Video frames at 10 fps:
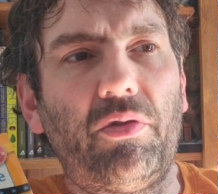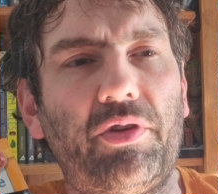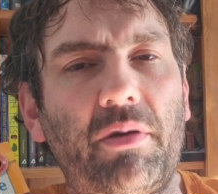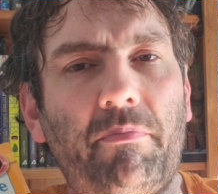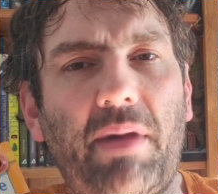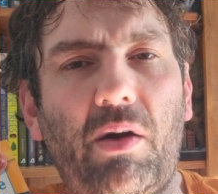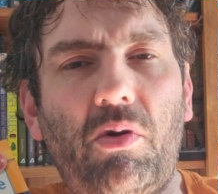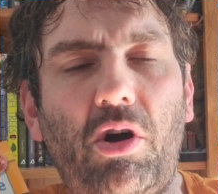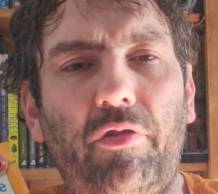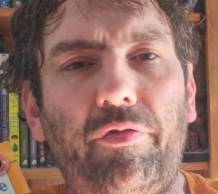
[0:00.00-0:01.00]
the
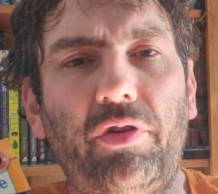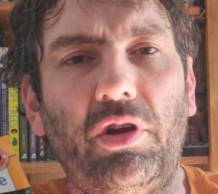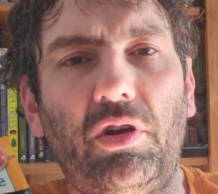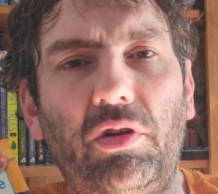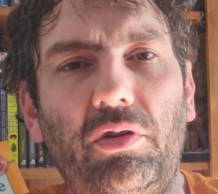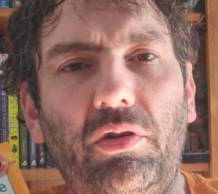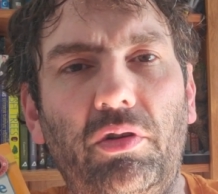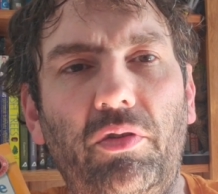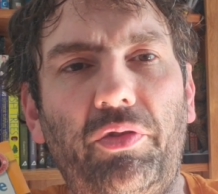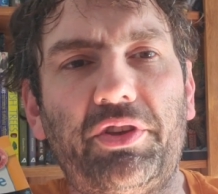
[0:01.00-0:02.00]
amount of
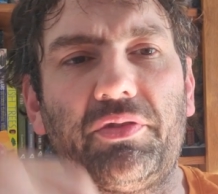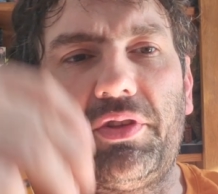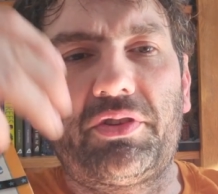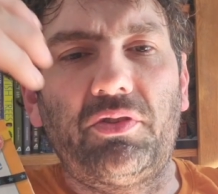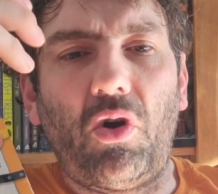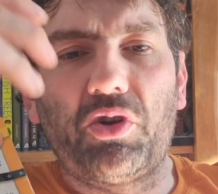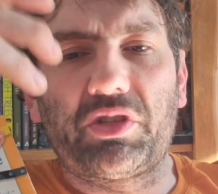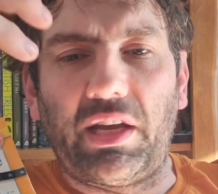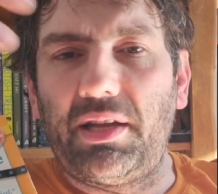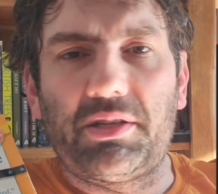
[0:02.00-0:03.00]
there's no
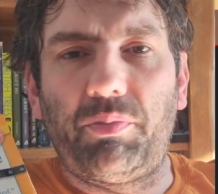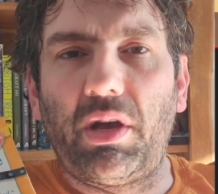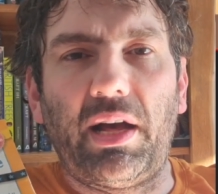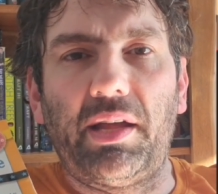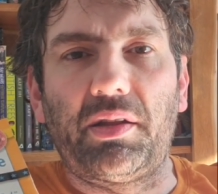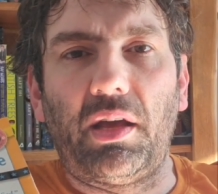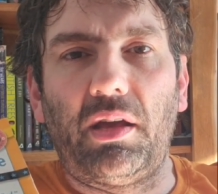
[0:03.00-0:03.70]
science behind